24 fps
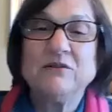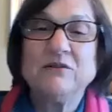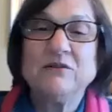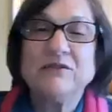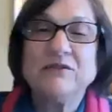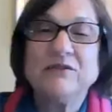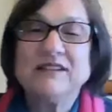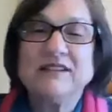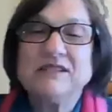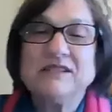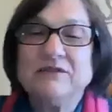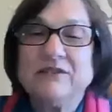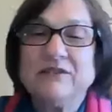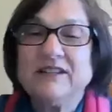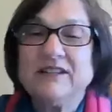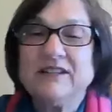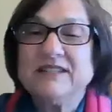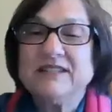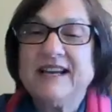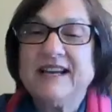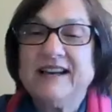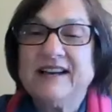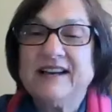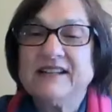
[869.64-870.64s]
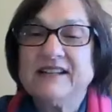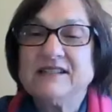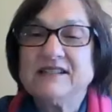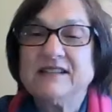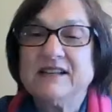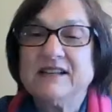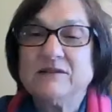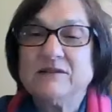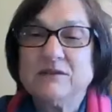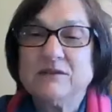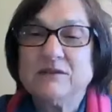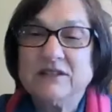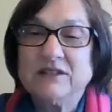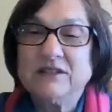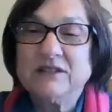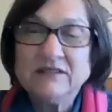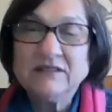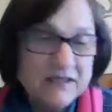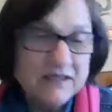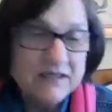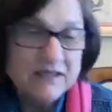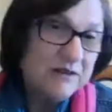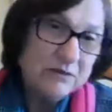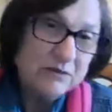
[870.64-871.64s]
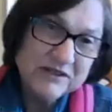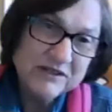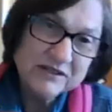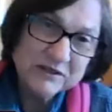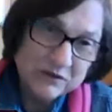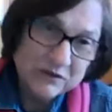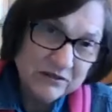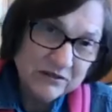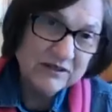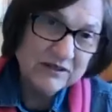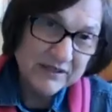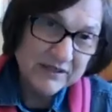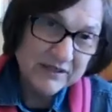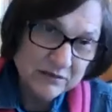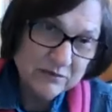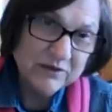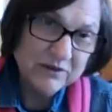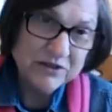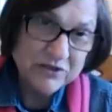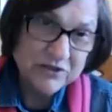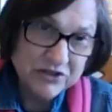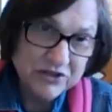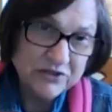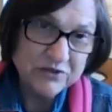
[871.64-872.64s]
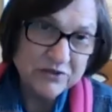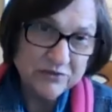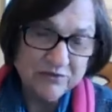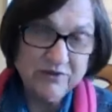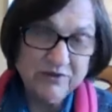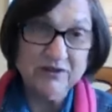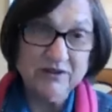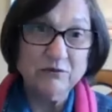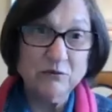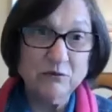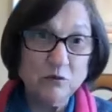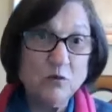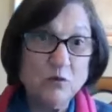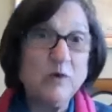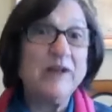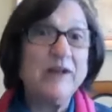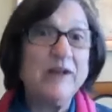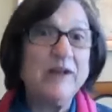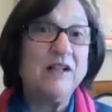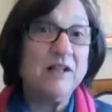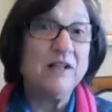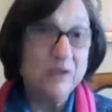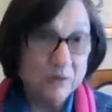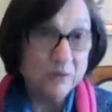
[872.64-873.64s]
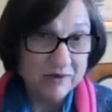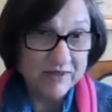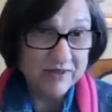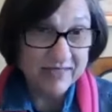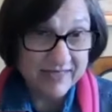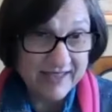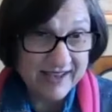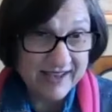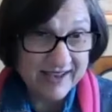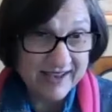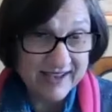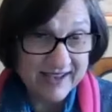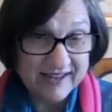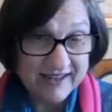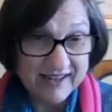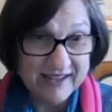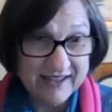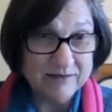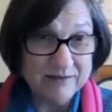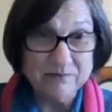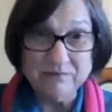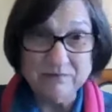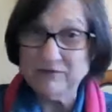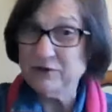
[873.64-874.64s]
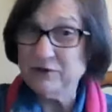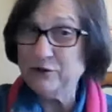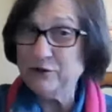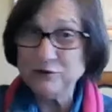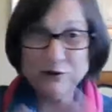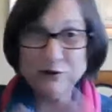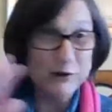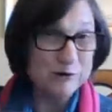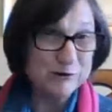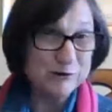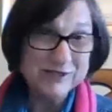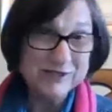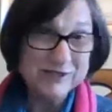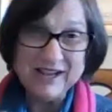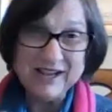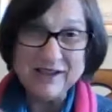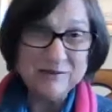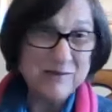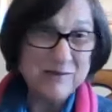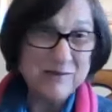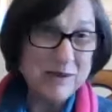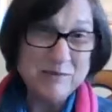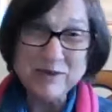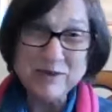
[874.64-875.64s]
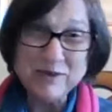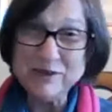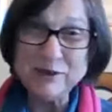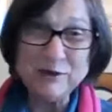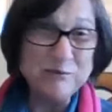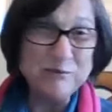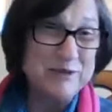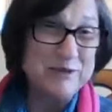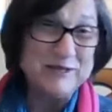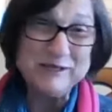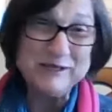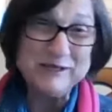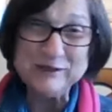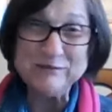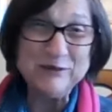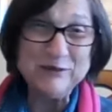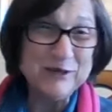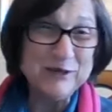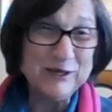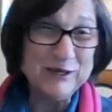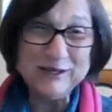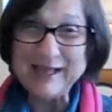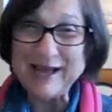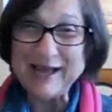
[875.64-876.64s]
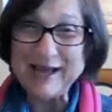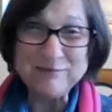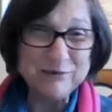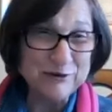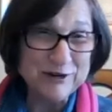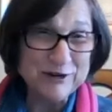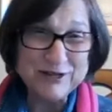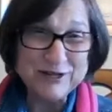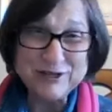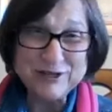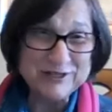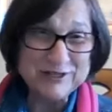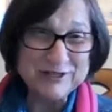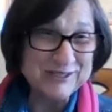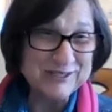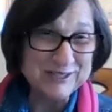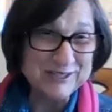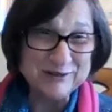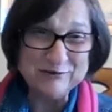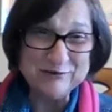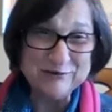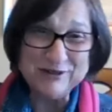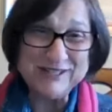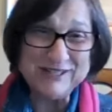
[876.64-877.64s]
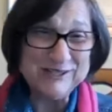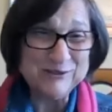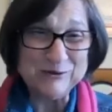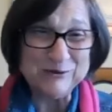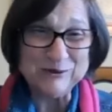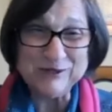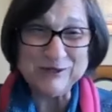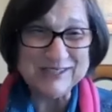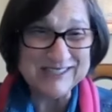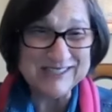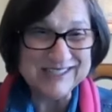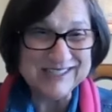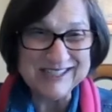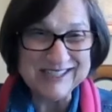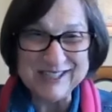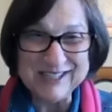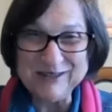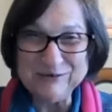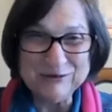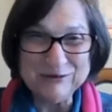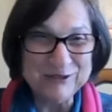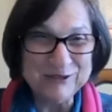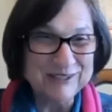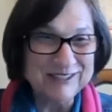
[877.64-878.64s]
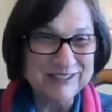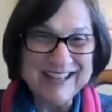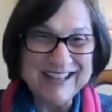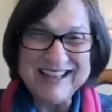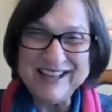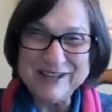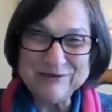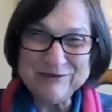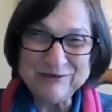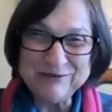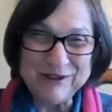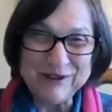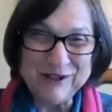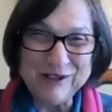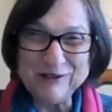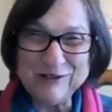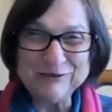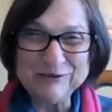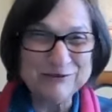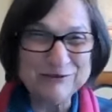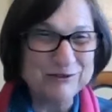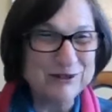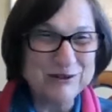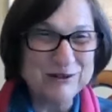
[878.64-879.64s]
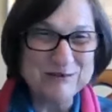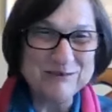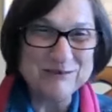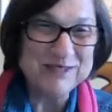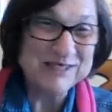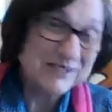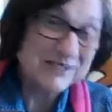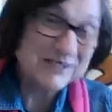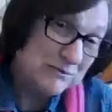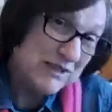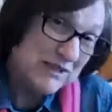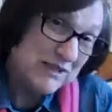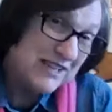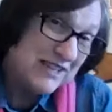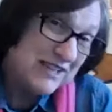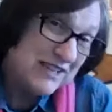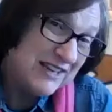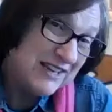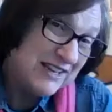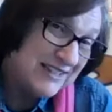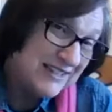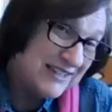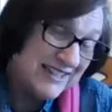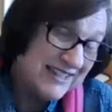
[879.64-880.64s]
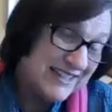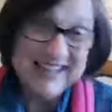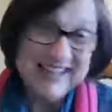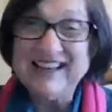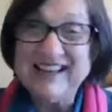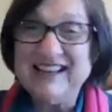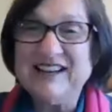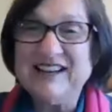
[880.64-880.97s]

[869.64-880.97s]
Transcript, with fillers: that's fantastic. Well, we certainly wish you well with that. And who knows, maybe there'll be some collaborations and resources that will evolve from this meeting today.